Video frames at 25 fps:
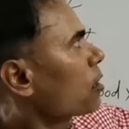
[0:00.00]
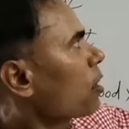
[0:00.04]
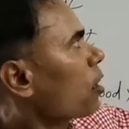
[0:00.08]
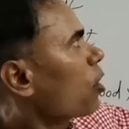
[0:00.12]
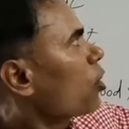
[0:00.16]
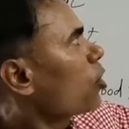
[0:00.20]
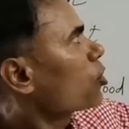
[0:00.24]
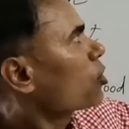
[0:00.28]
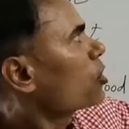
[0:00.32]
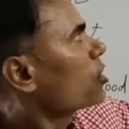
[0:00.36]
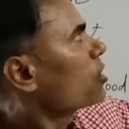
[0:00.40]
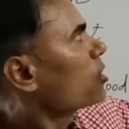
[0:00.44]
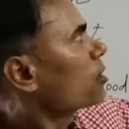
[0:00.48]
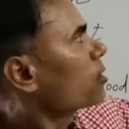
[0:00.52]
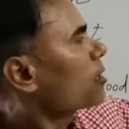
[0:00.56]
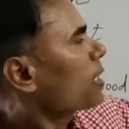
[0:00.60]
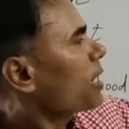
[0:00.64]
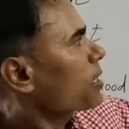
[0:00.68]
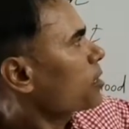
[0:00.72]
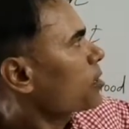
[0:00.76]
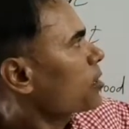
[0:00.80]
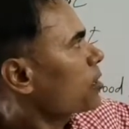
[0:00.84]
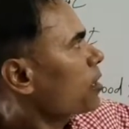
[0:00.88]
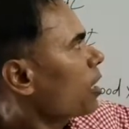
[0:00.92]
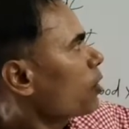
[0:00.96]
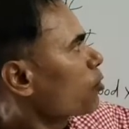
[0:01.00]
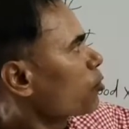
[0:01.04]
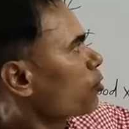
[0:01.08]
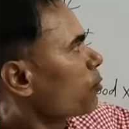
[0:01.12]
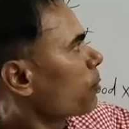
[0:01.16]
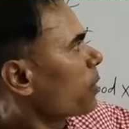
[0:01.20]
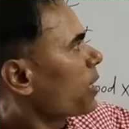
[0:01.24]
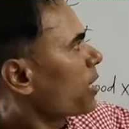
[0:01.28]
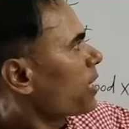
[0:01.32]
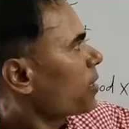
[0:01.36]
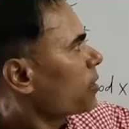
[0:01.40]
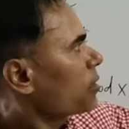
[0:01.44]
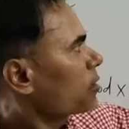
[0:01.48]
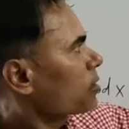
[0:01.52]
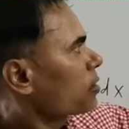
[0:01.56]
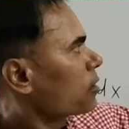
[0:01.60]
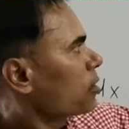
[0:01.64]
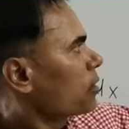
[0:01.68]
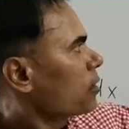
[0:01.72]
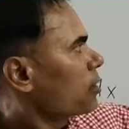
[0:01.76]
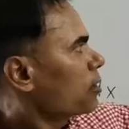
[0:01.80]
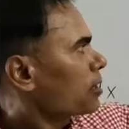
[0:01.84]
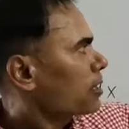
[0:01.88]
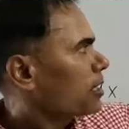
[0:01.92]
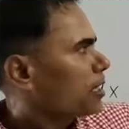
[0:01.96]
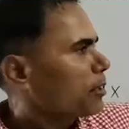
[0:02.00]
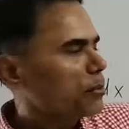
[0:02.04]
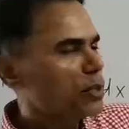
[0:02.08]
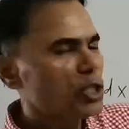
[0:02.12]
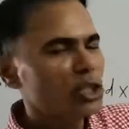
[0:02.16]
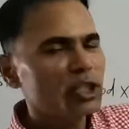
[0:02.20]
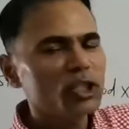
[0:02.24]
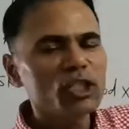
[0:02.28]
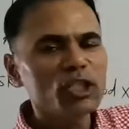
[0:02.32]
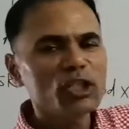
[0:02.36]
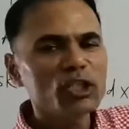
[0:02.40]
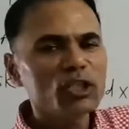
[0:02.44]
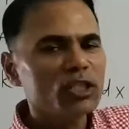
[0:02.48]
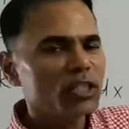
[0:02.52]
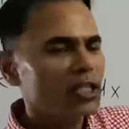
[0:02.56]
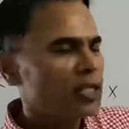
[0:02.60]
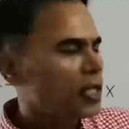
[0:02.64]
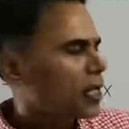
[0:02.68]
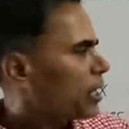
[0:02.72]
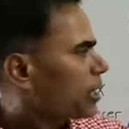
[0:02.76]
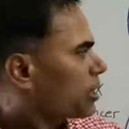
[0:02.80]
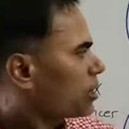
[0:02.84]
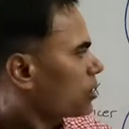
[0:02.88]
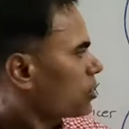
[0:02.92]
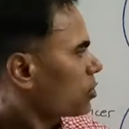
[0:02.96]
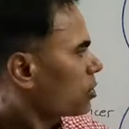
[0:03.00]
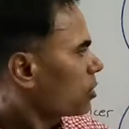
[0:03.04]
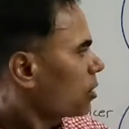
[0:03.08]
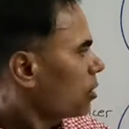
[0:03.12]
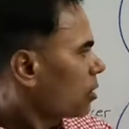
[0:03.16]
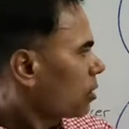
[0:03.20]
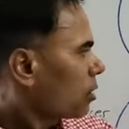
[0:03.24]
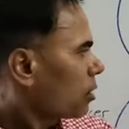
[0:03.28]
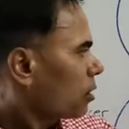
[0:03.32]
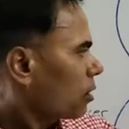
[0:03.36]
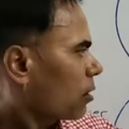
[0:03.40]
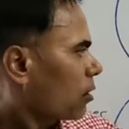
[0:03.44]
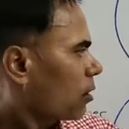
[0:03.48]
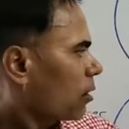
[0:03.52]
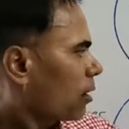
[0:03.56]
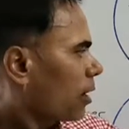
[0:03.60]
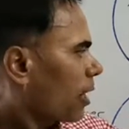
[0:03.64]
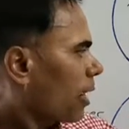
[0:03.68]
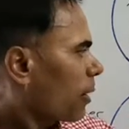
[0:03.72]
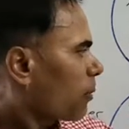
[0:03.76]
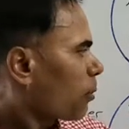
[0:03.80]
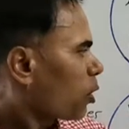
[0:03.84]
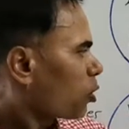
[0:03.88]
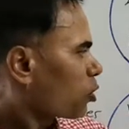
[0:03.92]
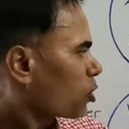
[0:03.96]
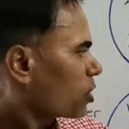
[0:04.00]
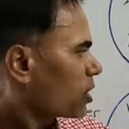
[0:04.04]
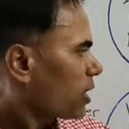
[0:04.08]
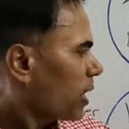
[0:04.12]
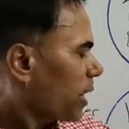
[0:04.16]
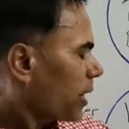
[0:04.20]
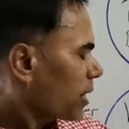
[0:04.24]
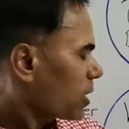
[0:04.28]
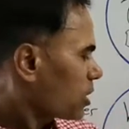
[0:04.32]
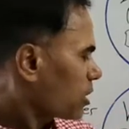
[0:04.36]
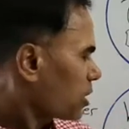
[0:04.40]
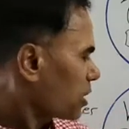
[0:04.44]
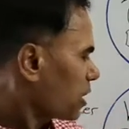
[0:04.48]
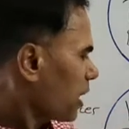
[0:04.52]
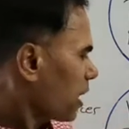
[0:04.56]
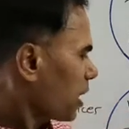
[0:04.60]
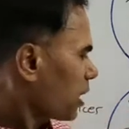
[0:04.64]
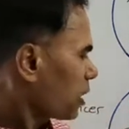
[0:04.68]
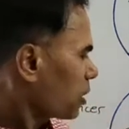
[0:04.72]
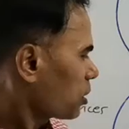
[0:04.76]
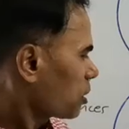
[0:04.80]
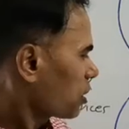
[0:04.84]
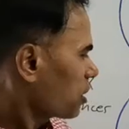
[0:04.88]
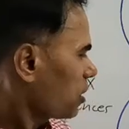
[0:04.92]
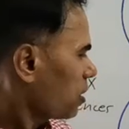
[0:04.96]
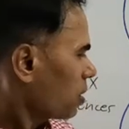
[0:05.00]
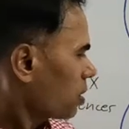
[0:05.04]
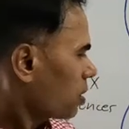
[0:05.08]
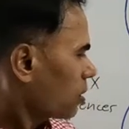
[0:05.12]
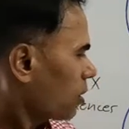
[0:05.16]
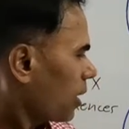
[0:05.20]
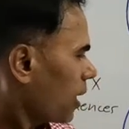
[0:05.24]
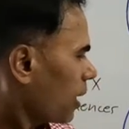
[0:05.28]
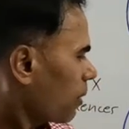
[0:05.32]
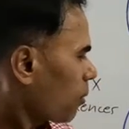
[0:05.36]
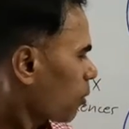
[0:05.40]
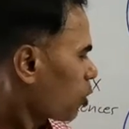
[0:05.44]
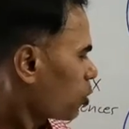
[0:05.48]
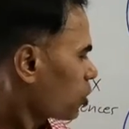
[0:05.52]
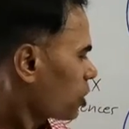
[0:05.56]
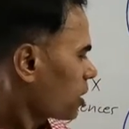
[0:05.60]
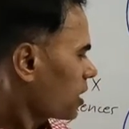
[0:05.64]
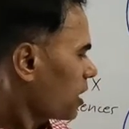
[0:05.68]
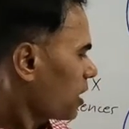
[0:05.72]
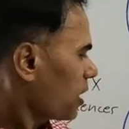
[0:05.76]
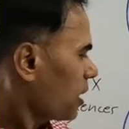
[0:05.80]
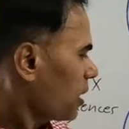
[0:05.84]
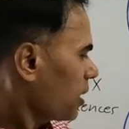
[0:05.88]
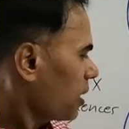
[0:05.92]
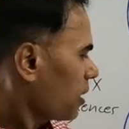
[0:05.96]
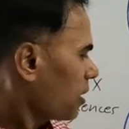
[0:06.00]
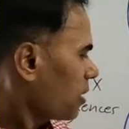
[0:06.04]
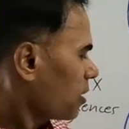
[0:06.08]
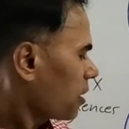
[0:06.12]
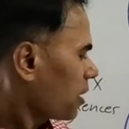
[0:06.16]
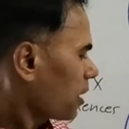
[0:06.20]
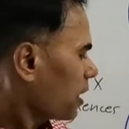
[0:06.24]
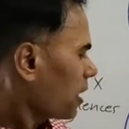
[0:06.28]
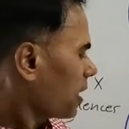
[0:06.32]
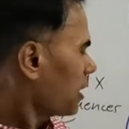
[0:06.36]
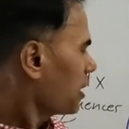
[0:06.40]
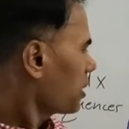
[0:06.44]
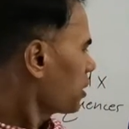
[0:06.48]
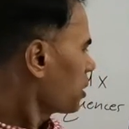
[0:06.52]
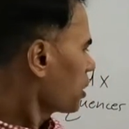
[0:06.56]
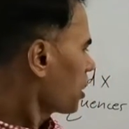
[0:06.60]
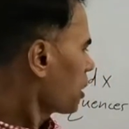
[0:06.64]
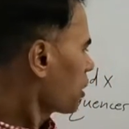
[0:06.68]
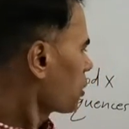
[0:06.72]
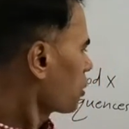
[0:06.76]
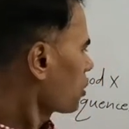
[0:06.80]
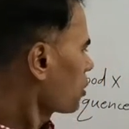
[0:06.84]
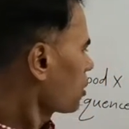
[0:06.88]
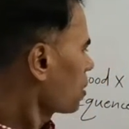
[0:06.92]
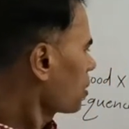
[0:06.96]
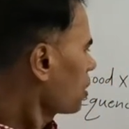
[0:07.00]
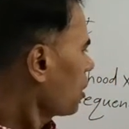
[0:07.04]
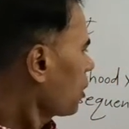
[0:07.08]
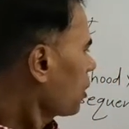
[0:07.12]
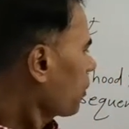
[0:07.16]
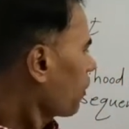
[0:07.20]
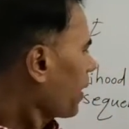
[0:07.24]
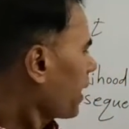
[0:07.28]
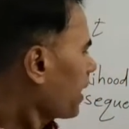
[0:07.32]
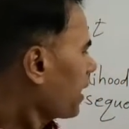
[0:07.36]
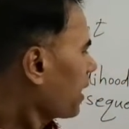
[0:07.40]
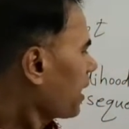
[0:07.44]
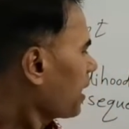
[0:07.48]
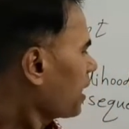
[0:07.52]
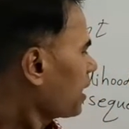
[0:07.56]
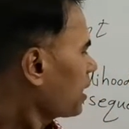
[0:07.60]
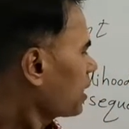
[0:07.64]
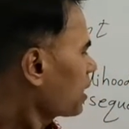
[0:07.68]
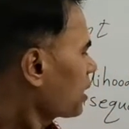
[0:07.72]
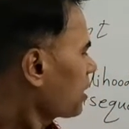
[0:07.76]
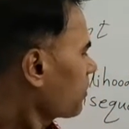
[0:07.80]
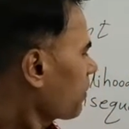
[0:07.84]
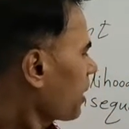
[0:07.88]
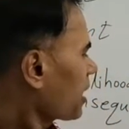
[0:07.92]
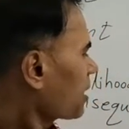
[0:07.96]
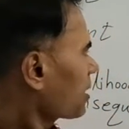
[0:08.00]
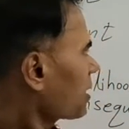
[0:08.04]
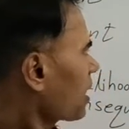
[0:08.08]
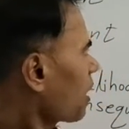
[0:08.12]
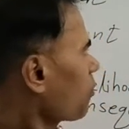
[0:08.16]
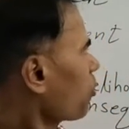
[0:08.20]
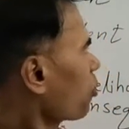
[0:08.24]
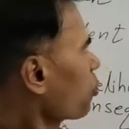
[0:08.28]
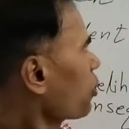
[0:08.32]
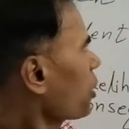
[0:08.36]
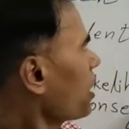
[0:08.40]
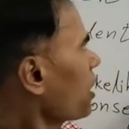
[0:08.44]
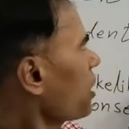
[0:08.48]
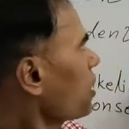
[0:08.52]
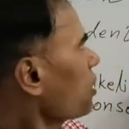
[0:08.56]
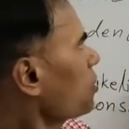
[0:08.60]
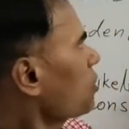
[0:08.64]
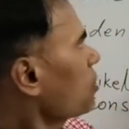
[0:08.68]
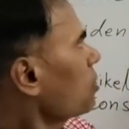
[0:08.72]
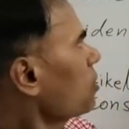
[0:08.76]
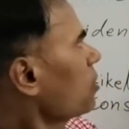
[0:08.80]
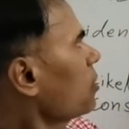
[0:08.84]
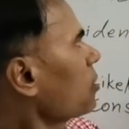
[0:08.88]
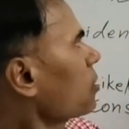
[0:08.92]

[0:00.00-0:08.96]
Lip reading: or the natural outbreaks, emerging threats, laboratory accidents, laboratory negligence, vandalism and sabotage,